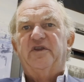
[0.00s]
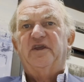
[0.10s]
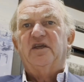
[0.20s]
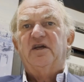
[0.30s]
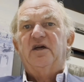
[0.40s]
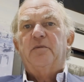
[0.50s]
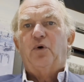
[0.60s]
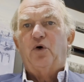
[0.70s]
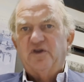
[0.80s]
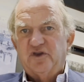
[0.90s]
the
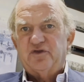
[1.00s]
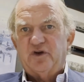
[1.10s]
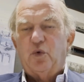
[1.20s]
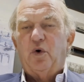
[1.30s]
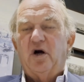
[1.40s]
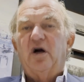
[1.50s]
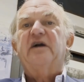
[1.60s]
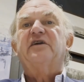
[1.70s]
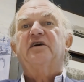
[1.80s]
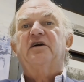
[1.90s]
points
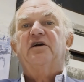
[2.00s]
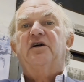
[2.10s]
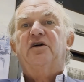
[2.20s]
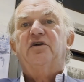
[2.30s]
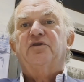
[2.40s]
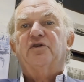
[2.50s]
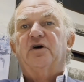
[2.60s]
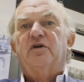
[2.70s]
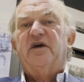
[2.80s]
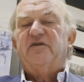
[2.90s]
required to
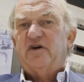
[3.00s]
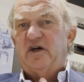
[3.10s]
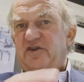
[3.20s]
go there for a